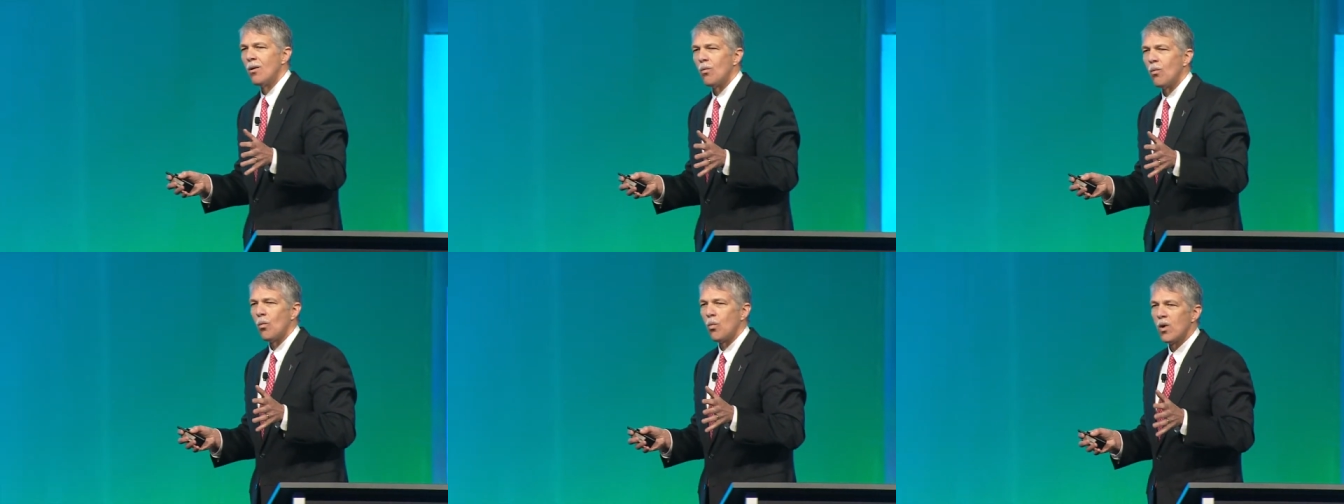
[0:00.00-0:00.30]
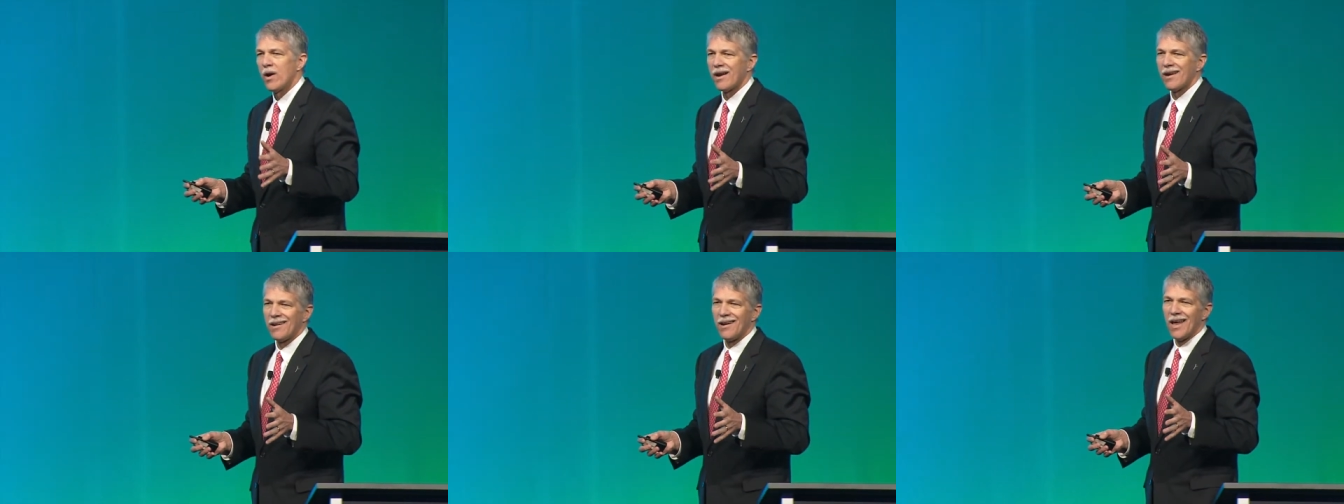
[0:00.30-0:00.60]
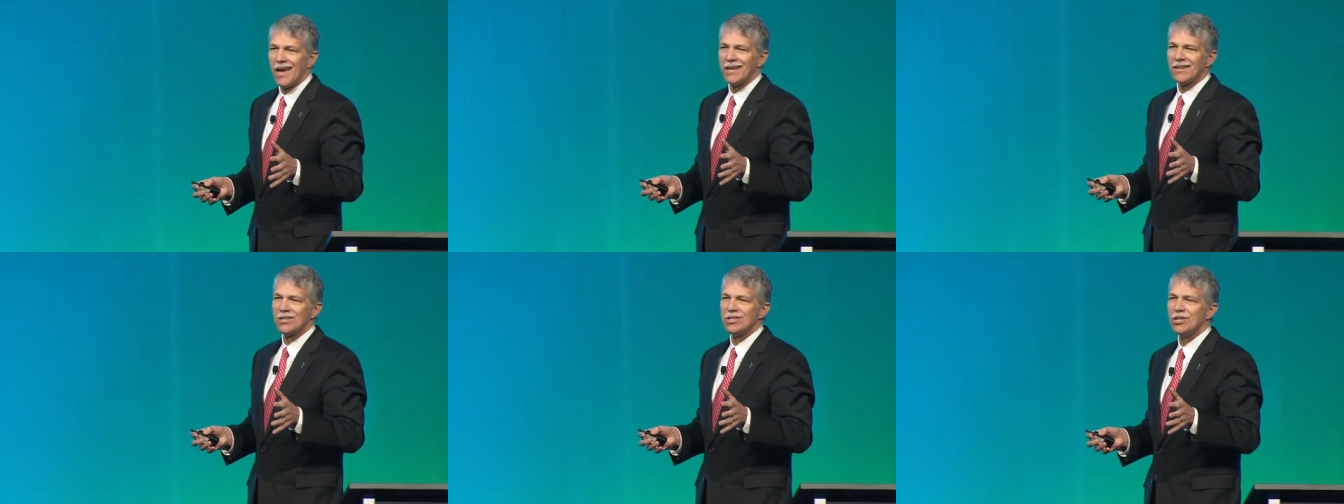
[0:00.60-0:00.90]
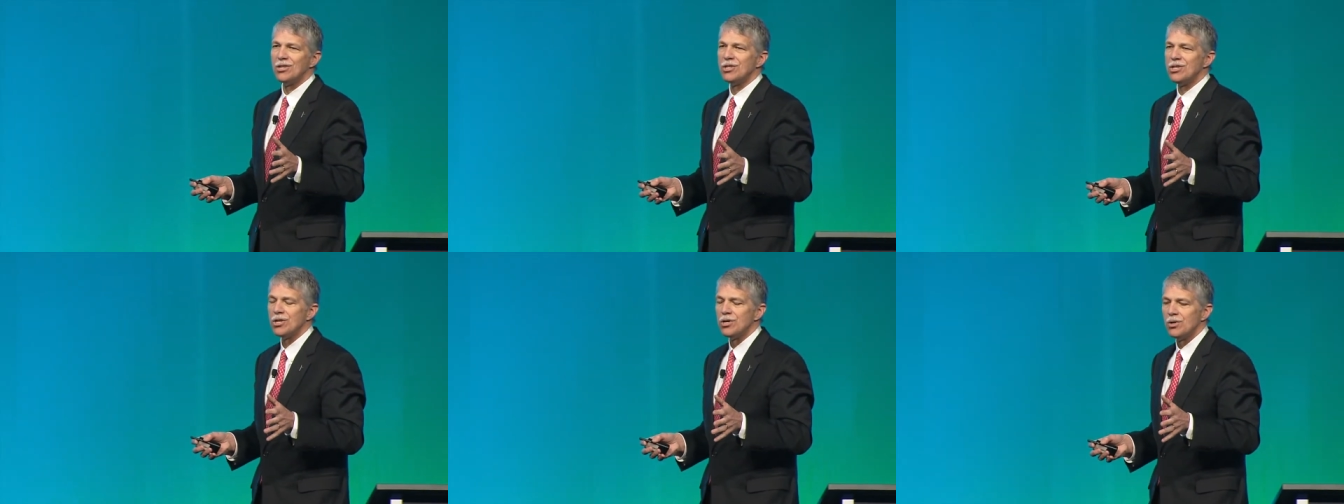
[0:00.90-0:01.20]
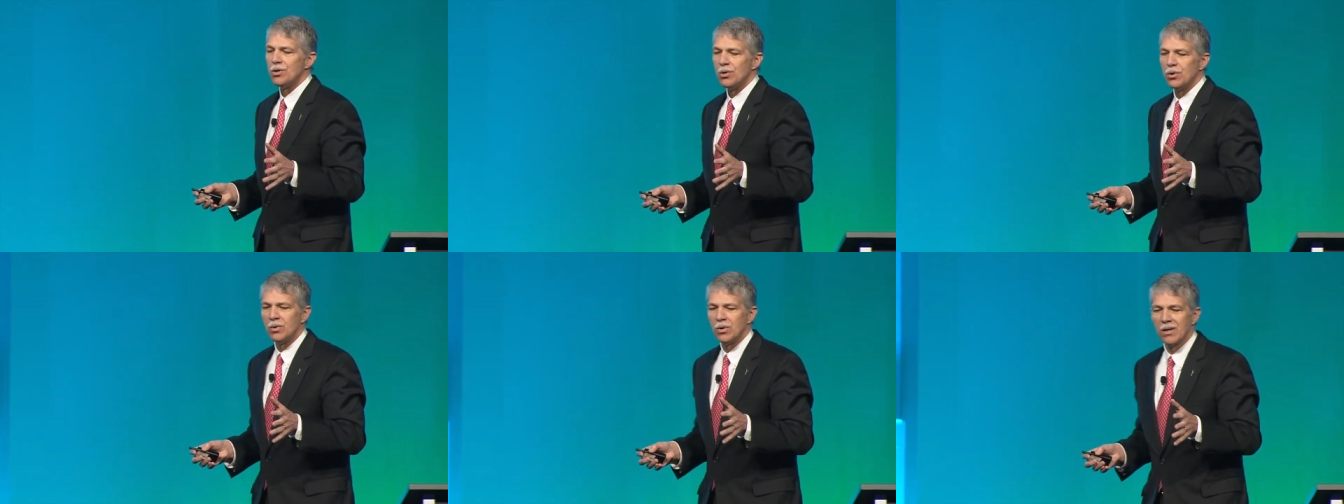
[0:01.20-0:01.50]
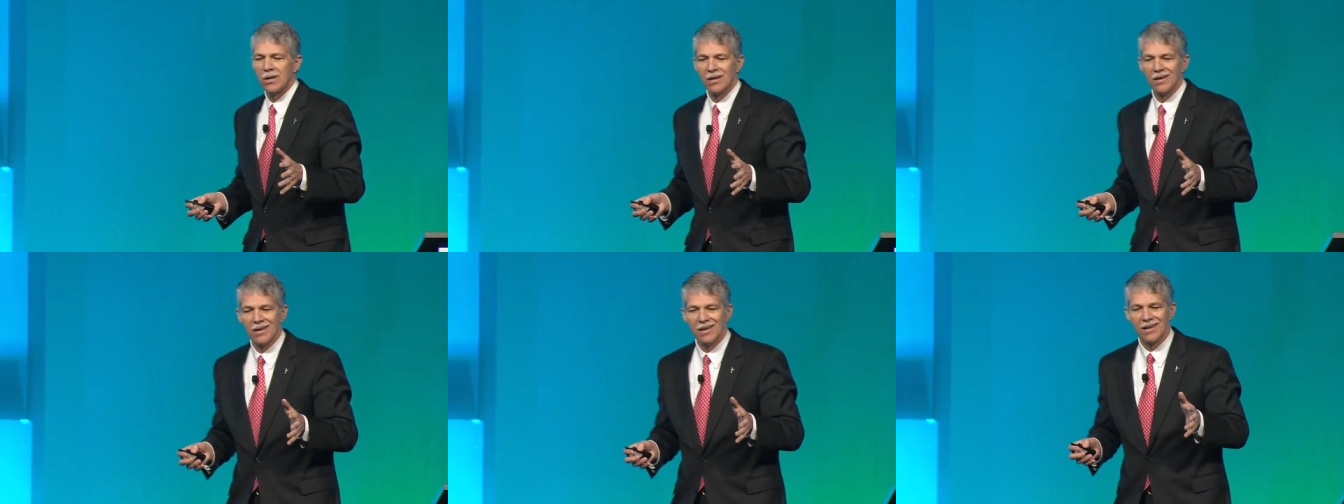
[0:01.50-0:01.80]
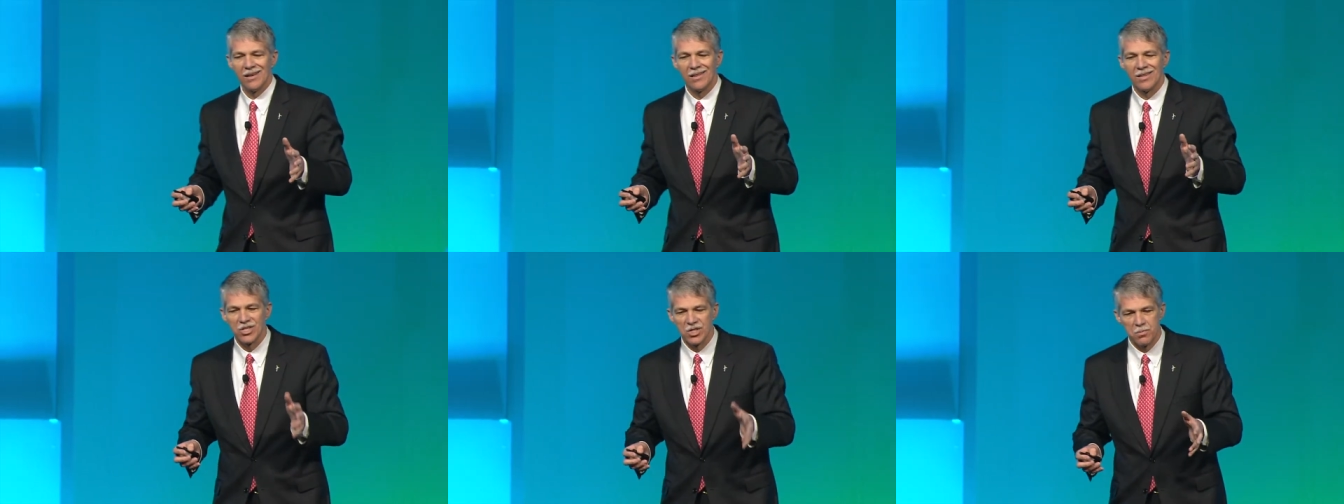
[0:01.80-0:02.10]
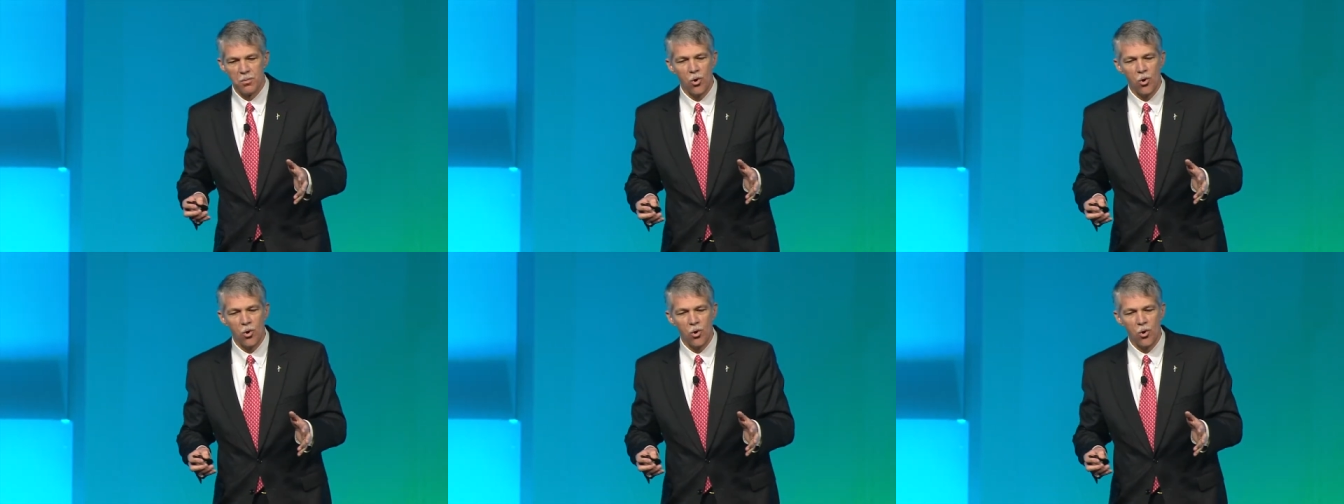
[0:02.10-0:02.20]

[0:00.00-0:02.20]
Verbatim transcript: What I'd like to do this